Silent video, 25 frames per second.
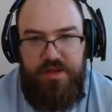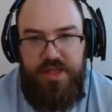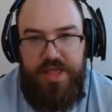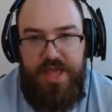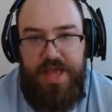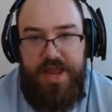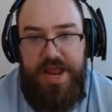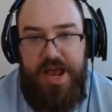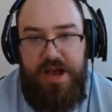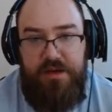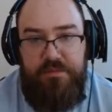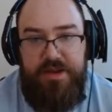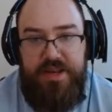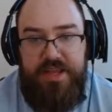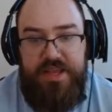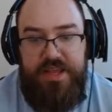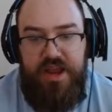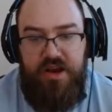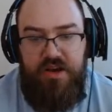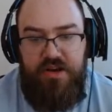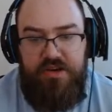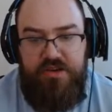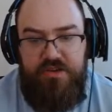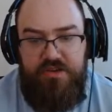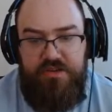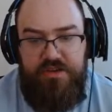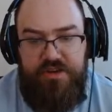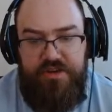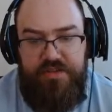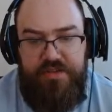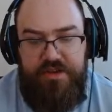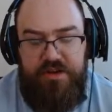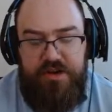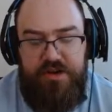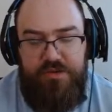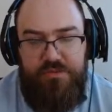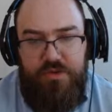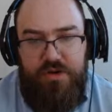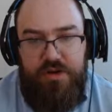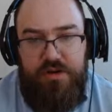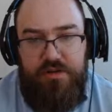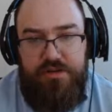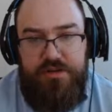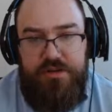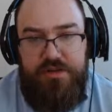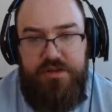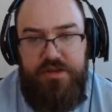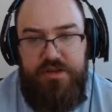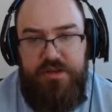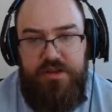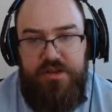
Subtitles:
And how many characters are there in world?